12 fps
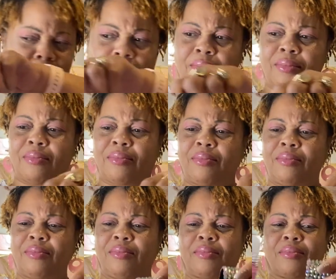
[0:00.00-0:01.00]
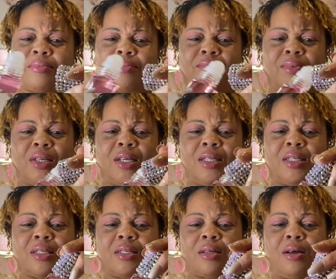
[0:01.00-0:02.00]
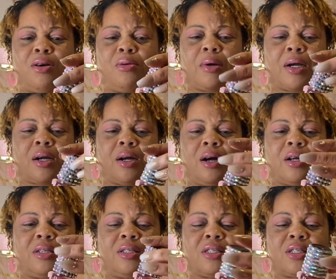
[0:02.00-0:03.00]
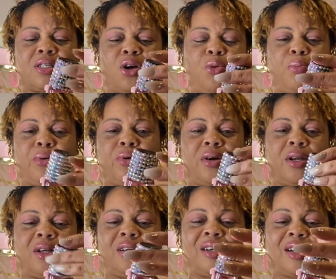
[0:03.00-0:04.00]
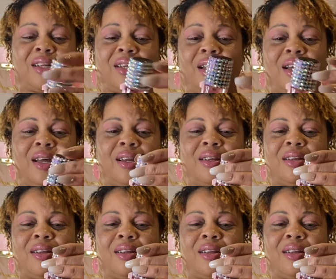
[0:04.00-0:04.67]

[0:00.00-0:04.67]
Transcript: Mmm, mmm, mmm. This is, oh my God, this is so pretty. Look at that.